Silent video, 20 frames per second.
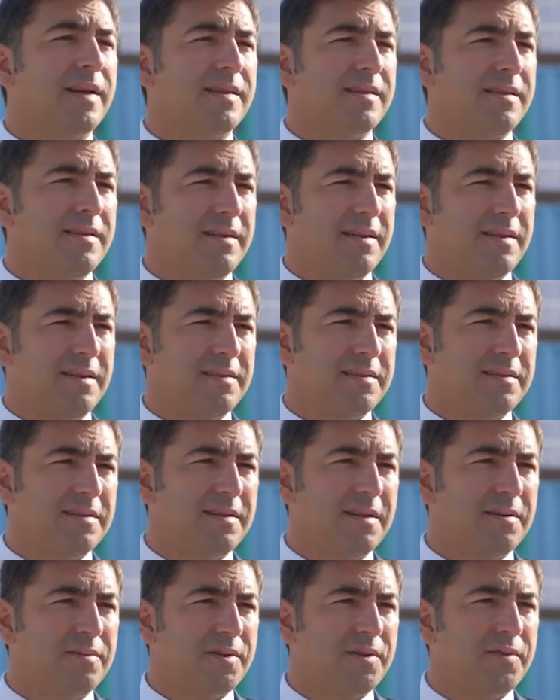accelerator
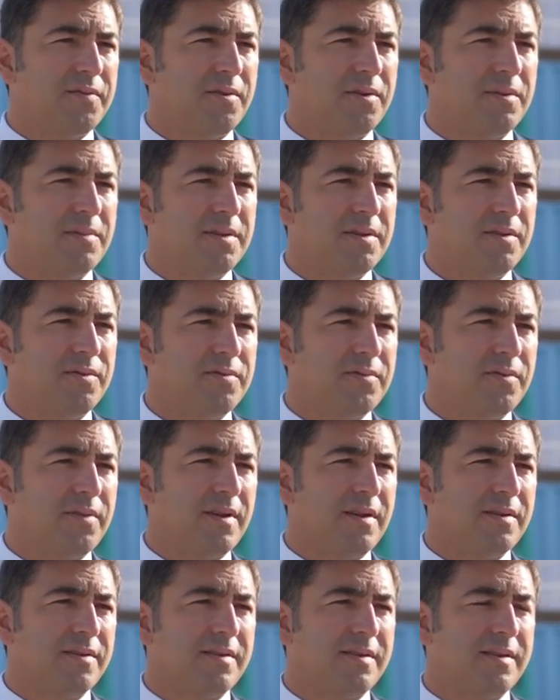that was formed in
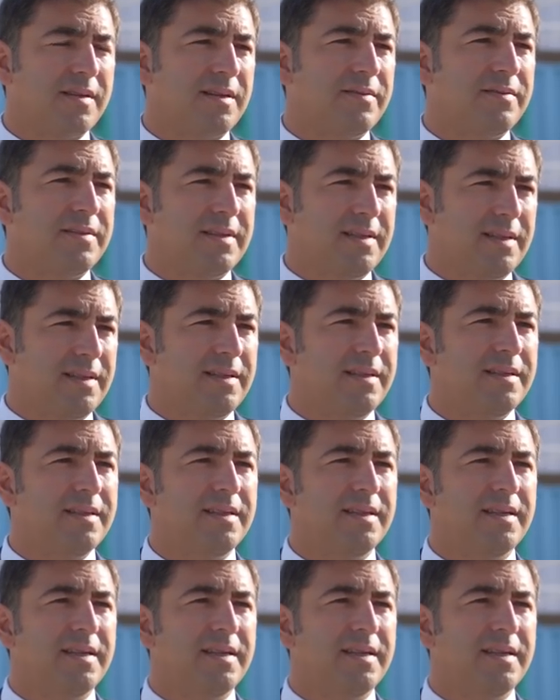2017.